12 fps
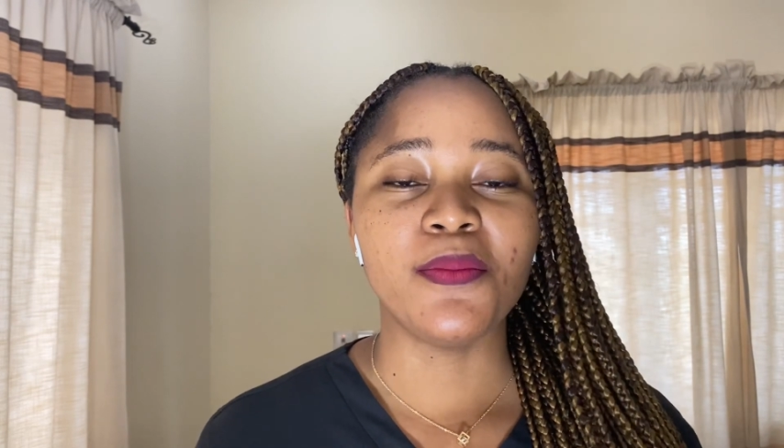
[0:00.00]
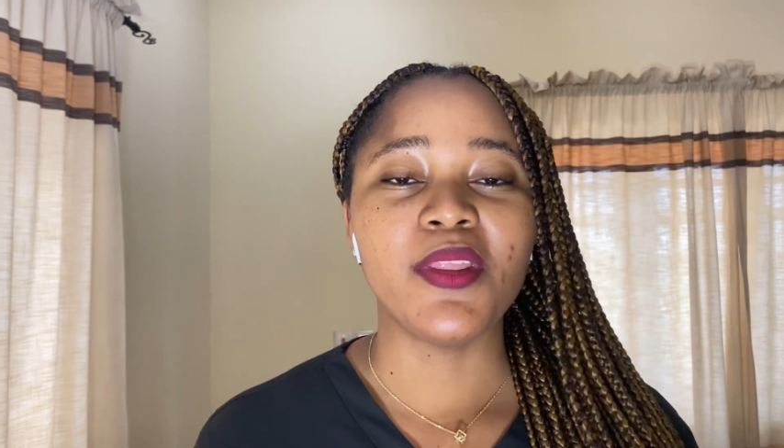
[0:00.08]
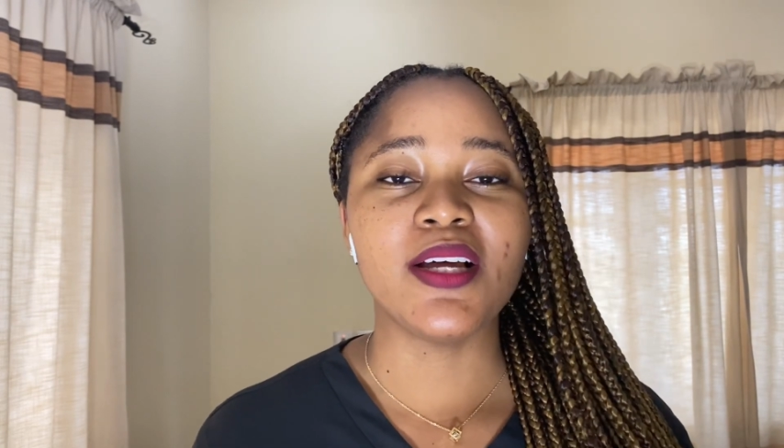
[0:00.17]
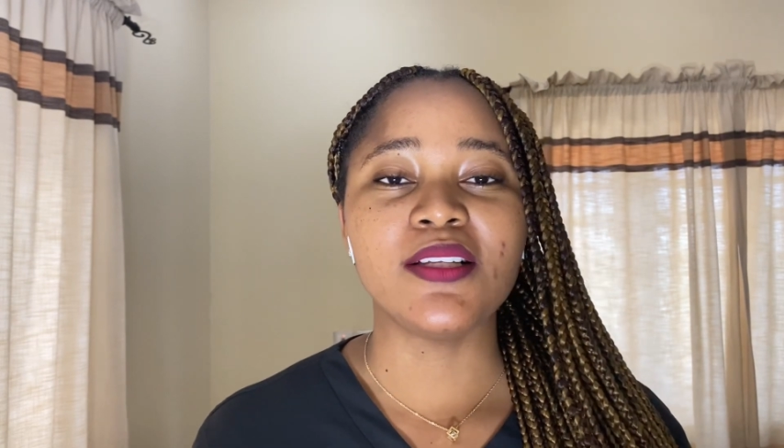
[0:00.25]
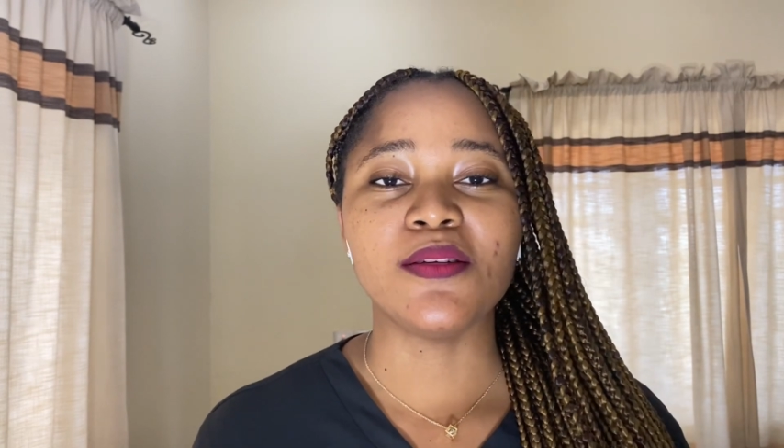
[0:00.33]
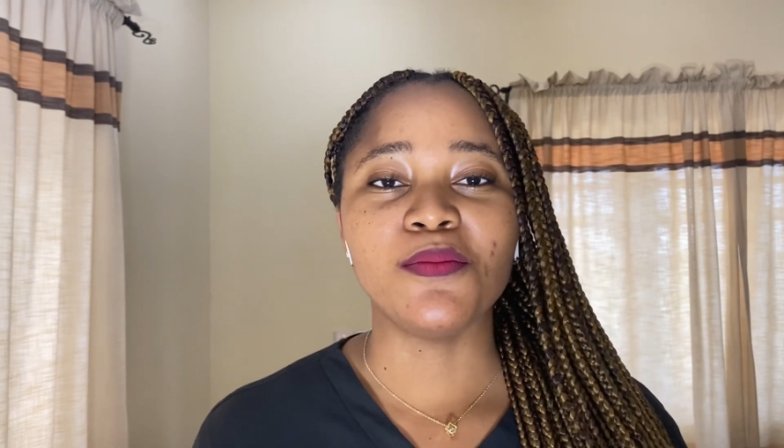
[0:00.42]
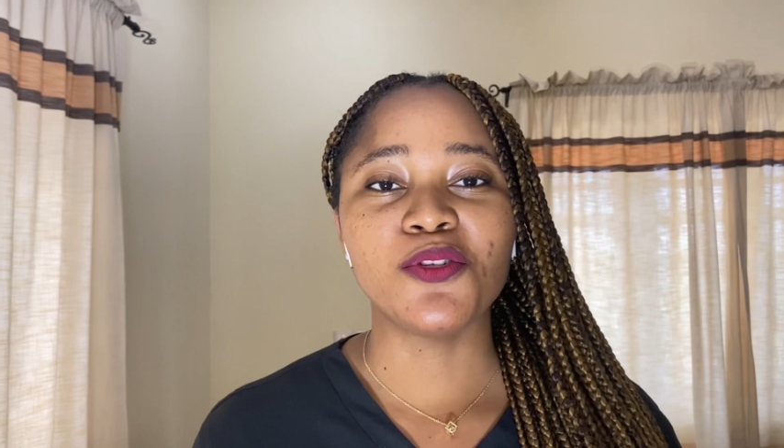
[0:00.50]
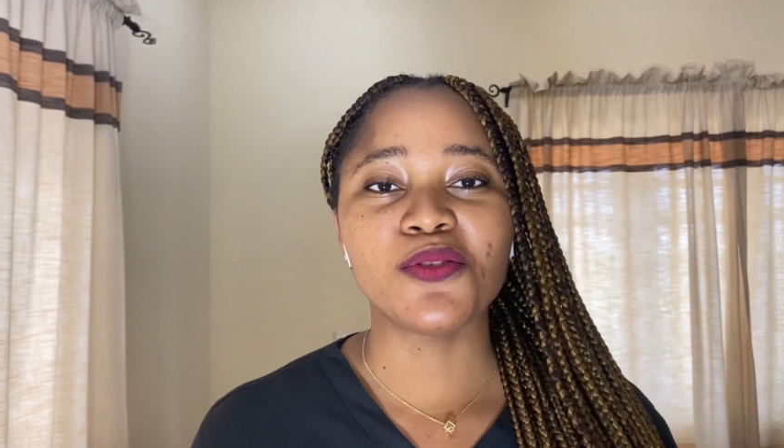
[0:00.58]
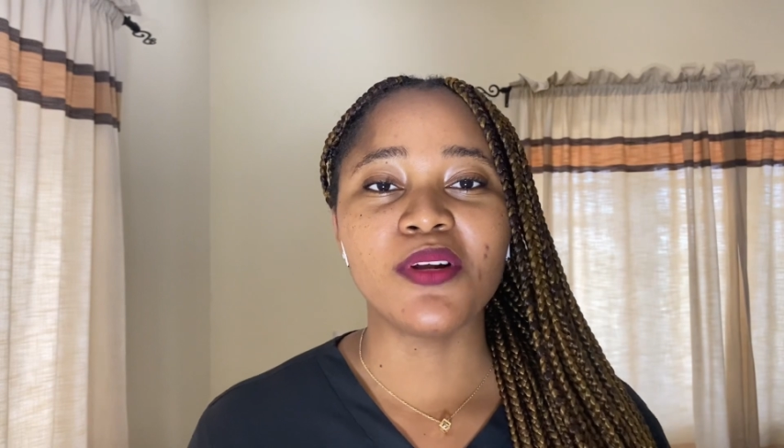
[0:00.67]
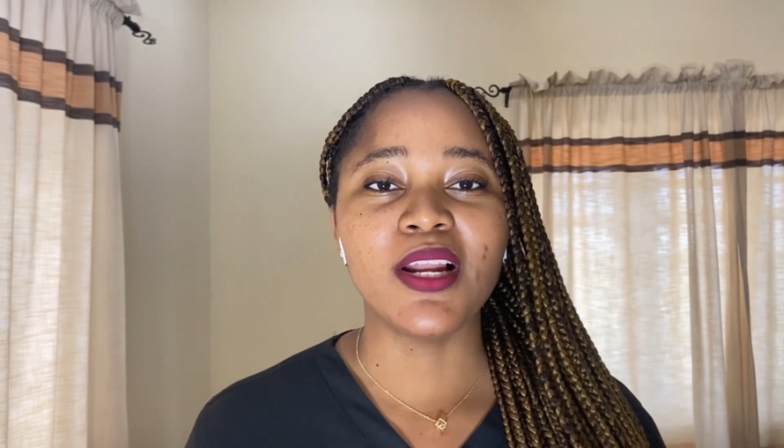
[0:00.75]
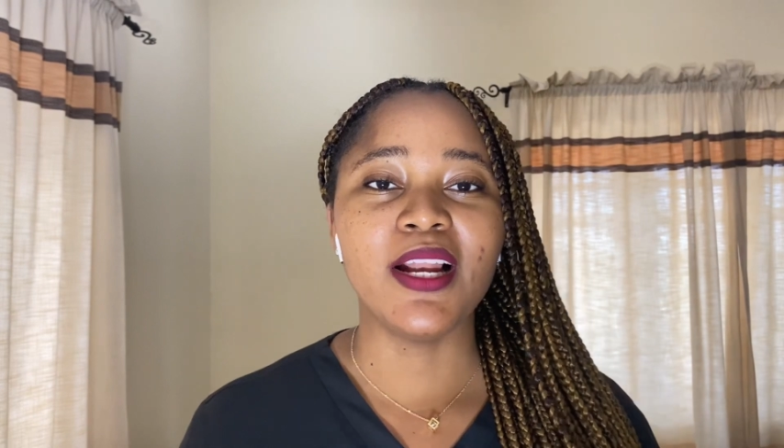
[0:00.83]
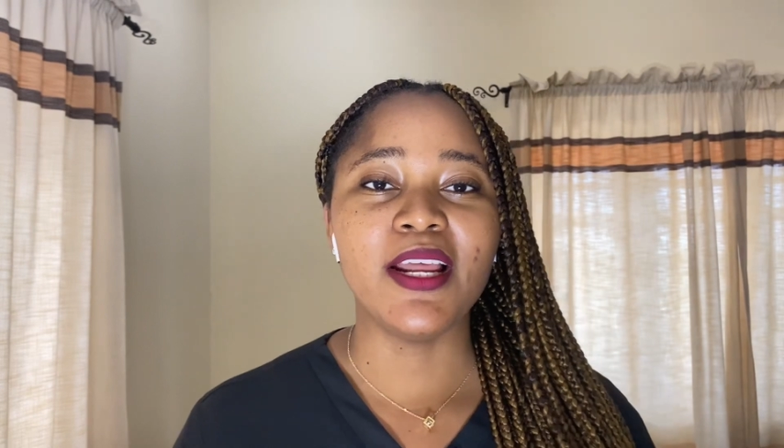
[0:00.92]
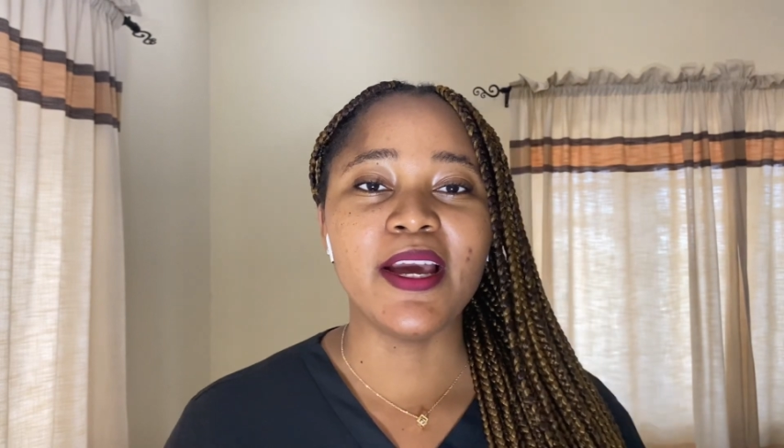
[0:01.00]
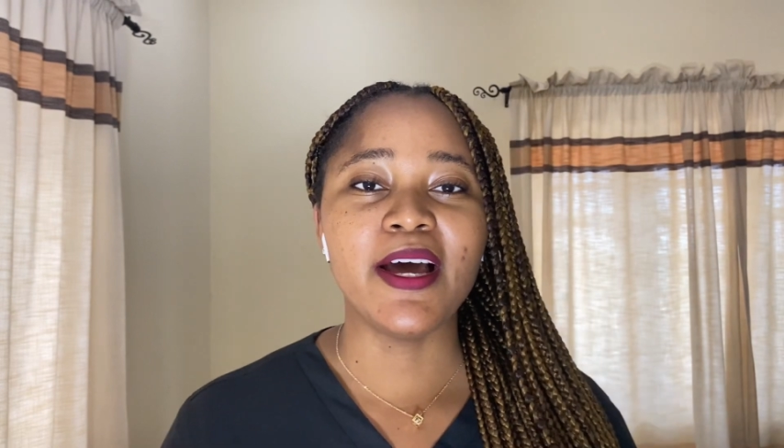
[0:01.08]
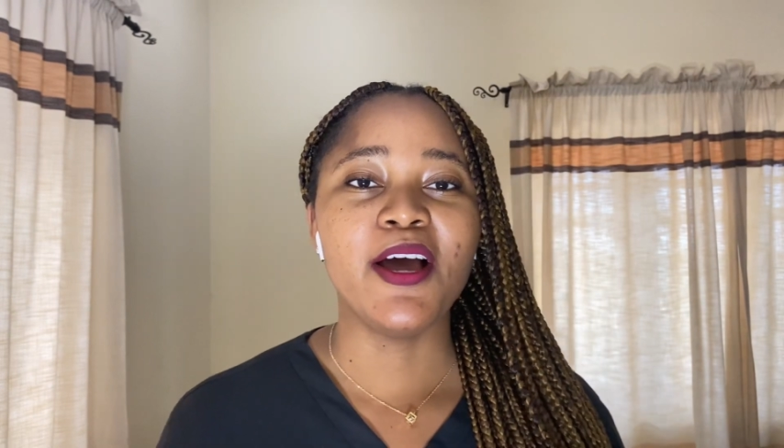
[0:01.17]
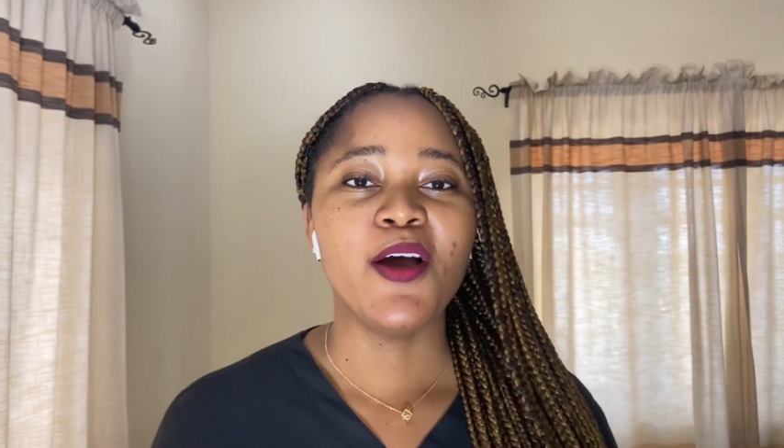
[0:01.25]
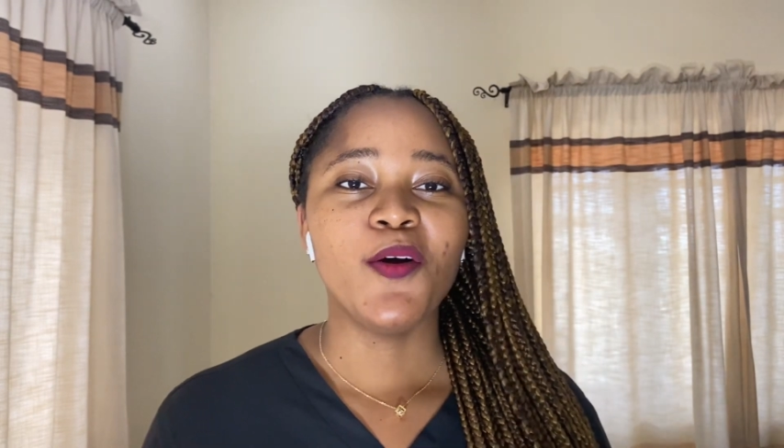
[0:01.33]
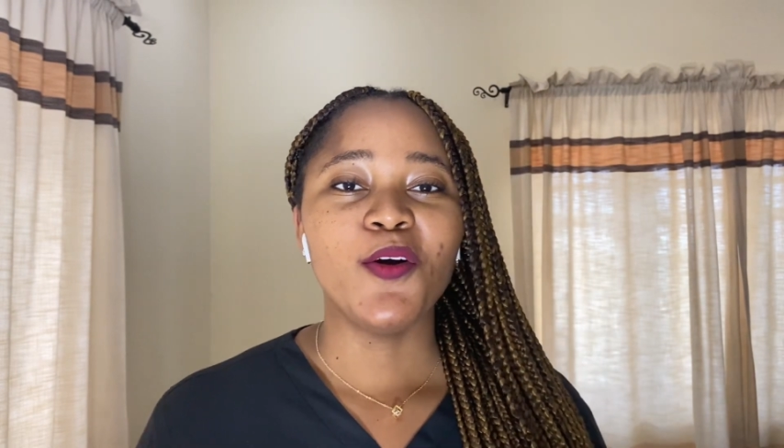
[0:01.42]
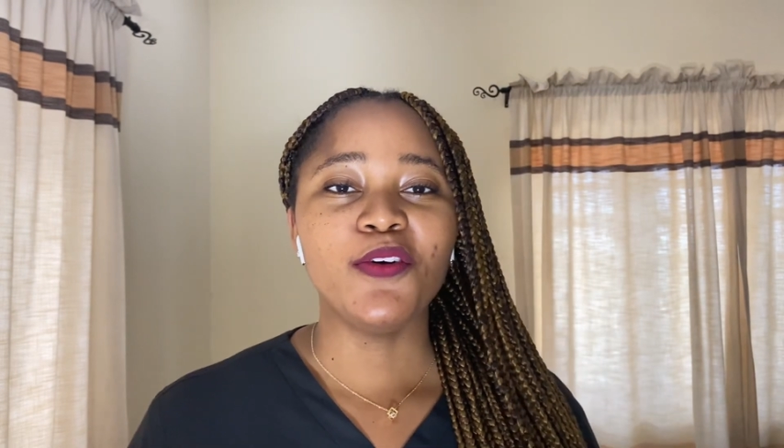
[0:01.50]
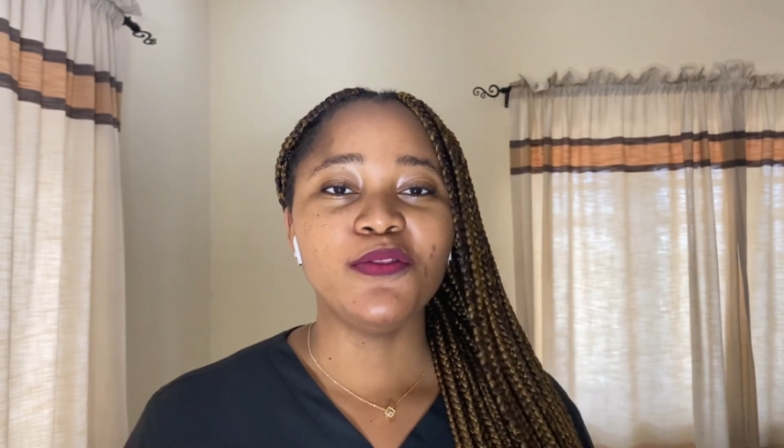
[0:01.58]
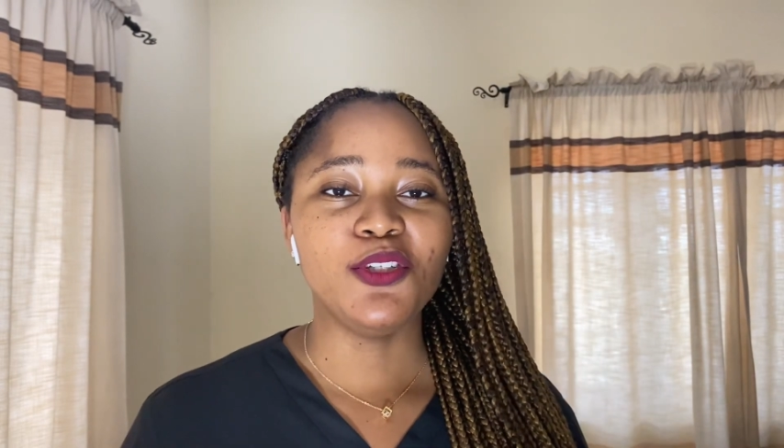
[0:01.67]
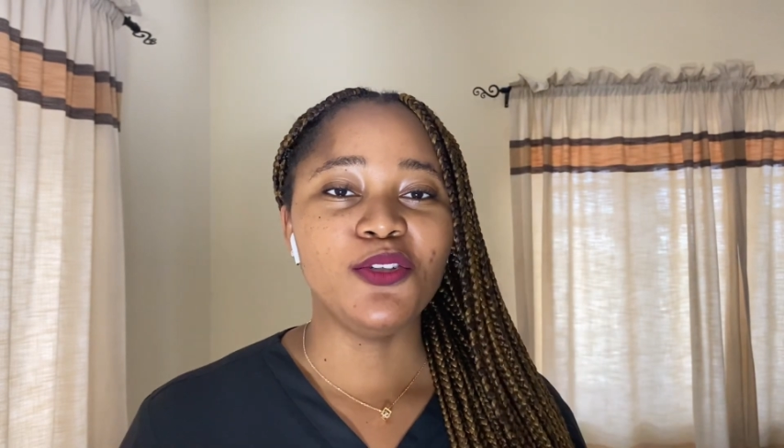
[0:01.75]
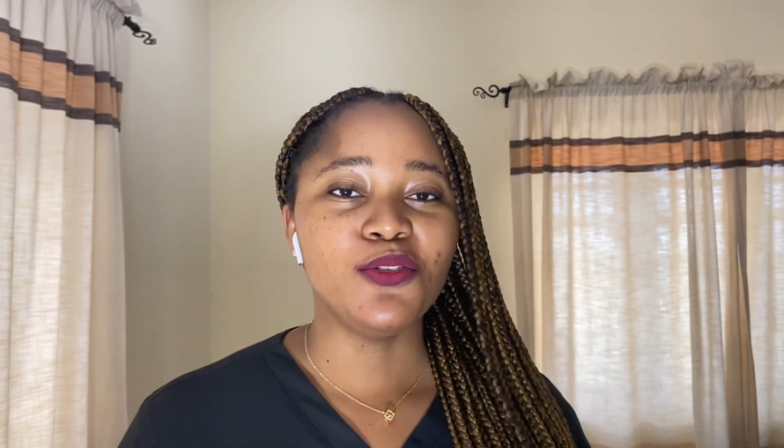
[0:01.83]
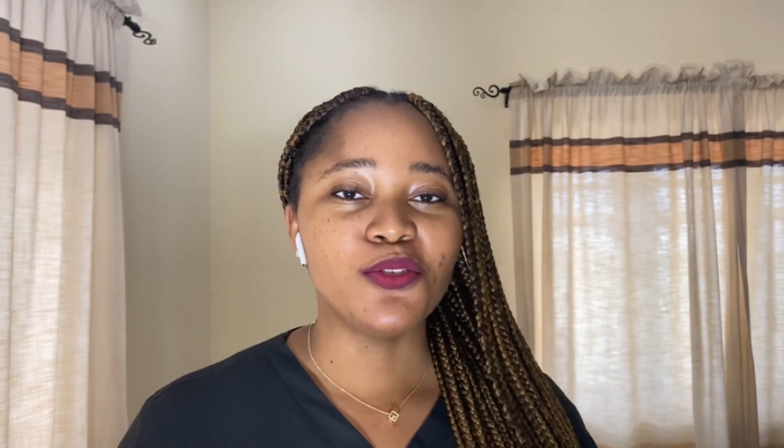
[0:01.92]
that's the muscular layer of the
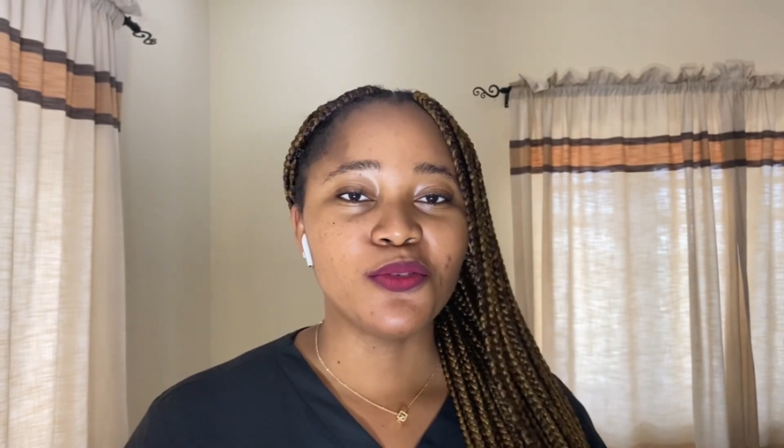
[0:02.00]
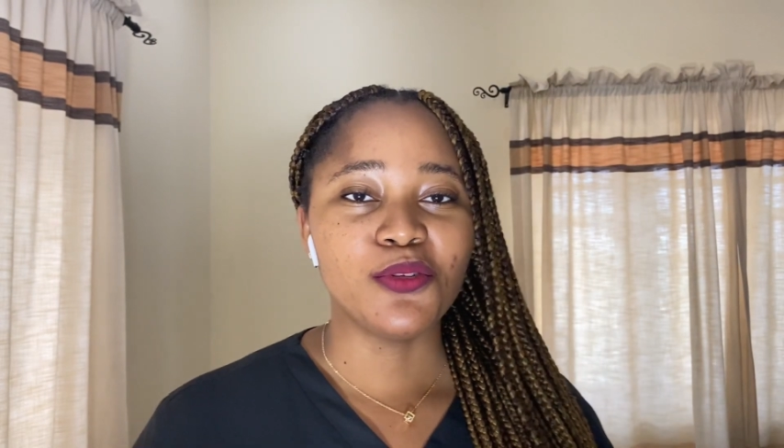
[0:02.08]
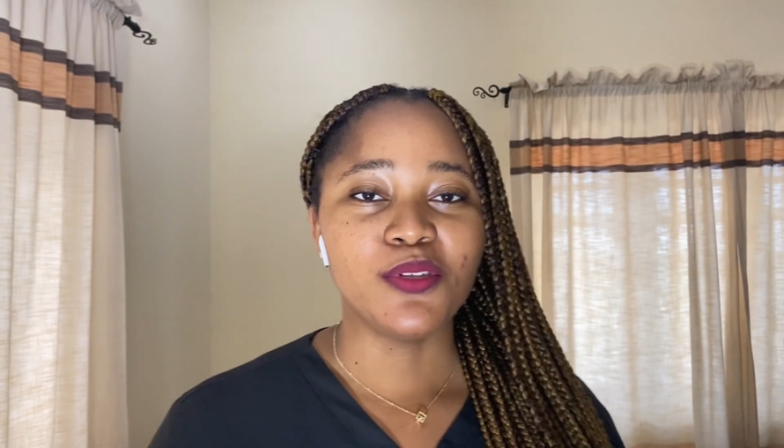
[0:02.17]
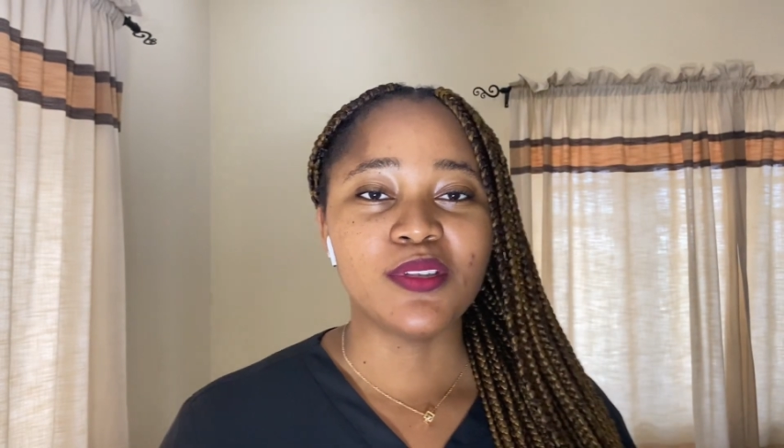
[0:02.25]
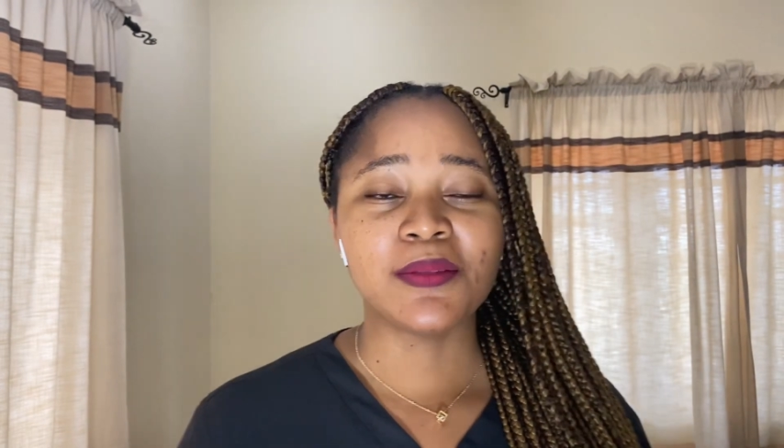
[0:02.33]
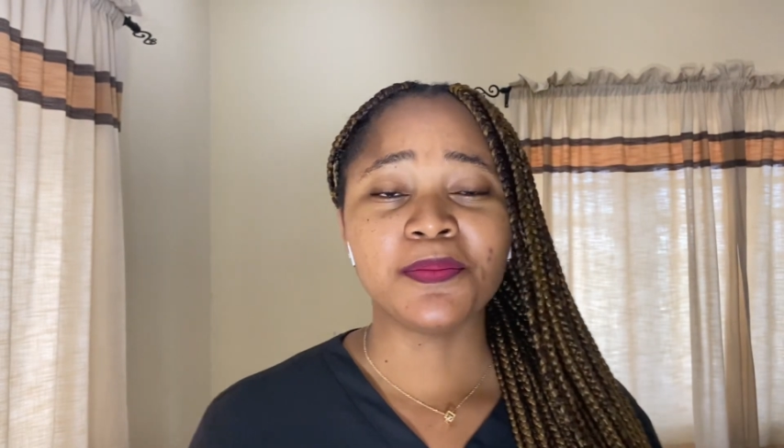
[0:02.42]
uterus.